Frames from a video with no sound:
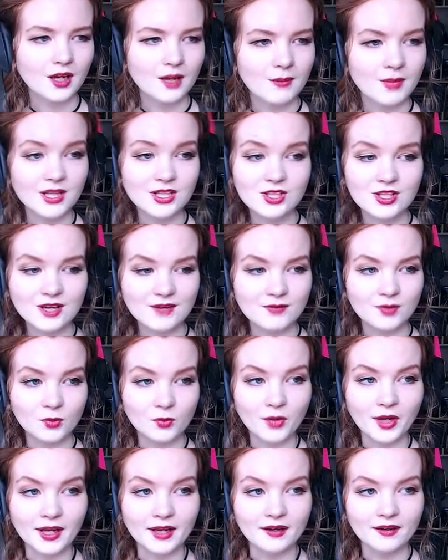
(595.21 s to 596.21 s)
I may just have
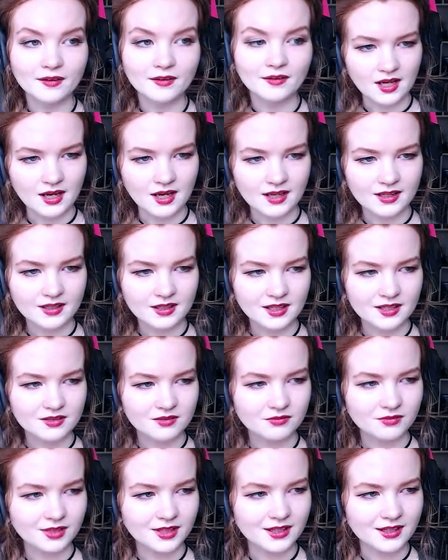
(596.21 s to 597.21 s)
to wait. Yeah, I, I
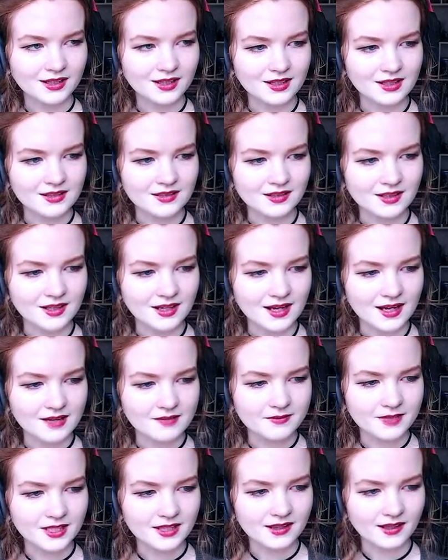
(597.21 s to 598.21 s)
don't really think he's gonna
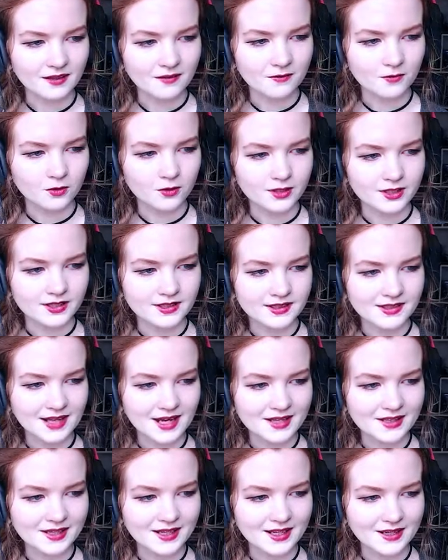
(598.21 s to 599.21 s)
have anything for us,
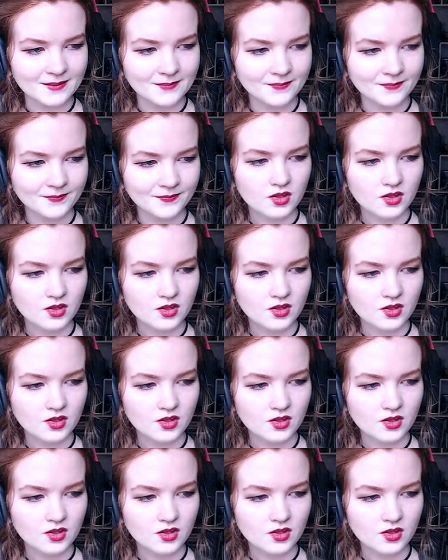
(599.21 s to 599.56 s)
sadly.